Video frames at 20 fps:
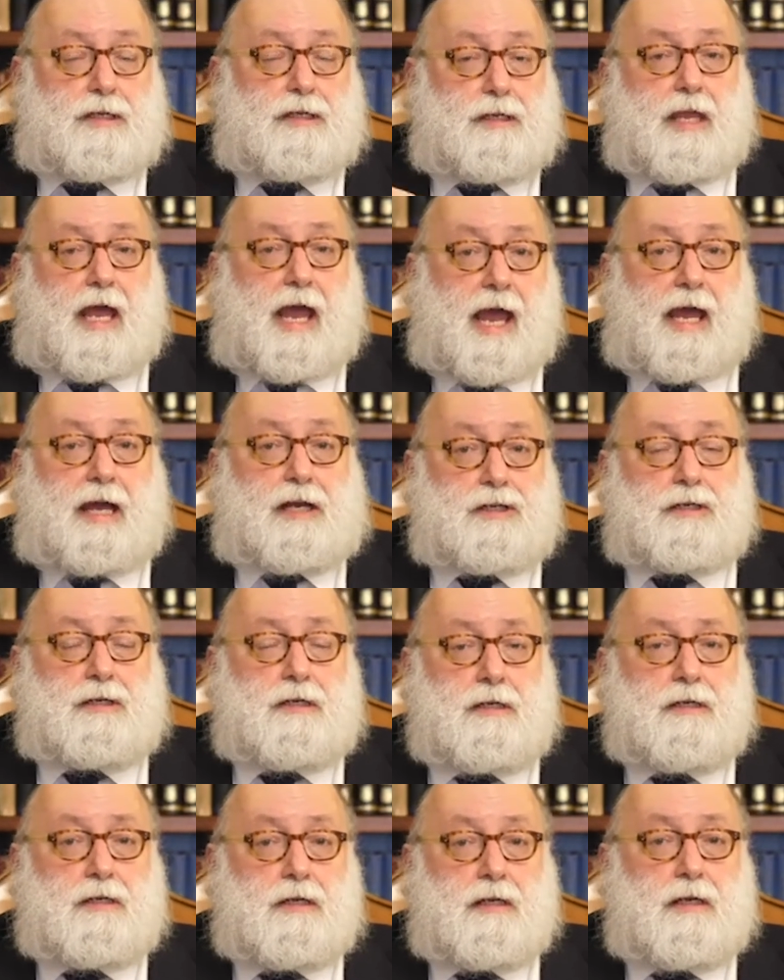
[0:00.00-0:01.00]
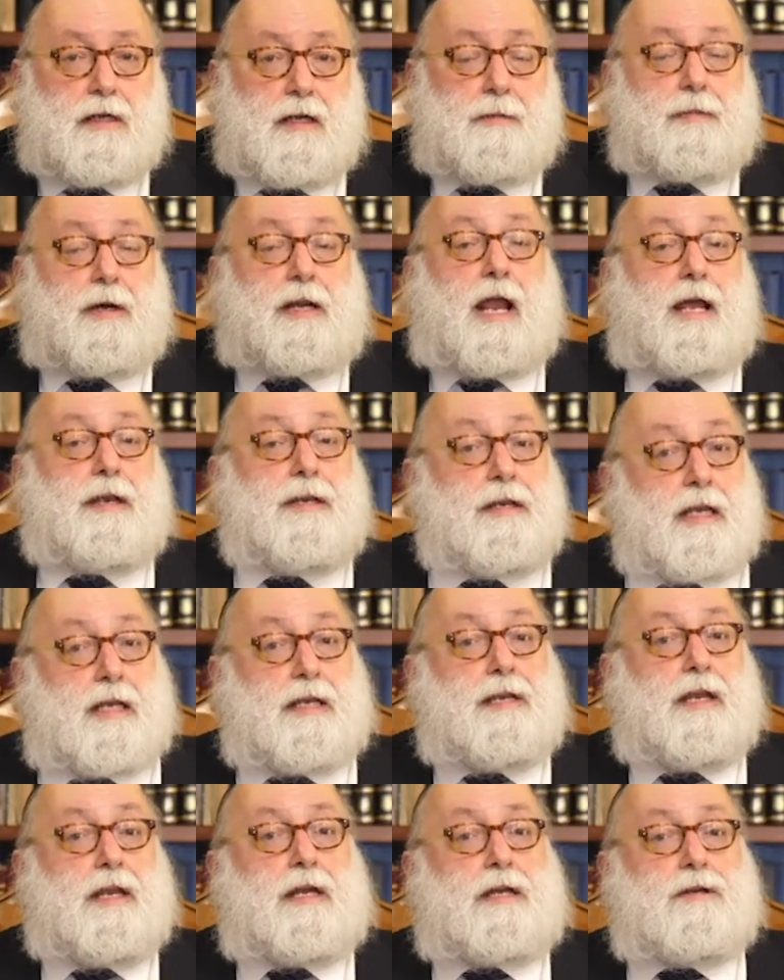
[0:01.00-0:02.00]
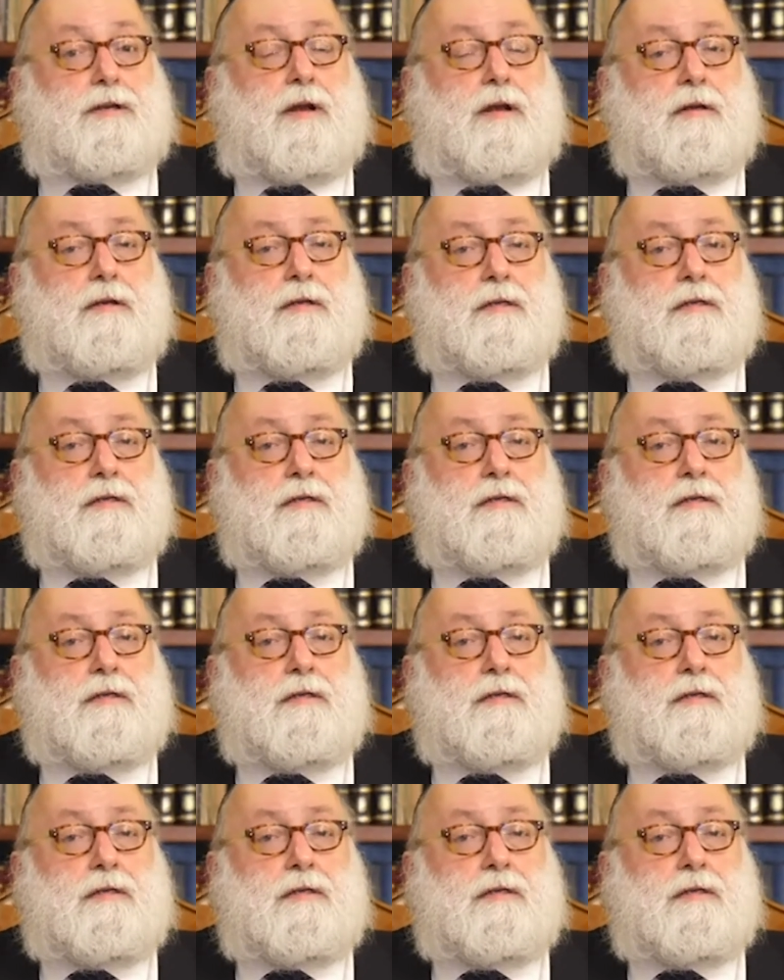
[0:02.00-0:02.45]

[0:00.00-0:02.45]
into action, but Ani Nikra,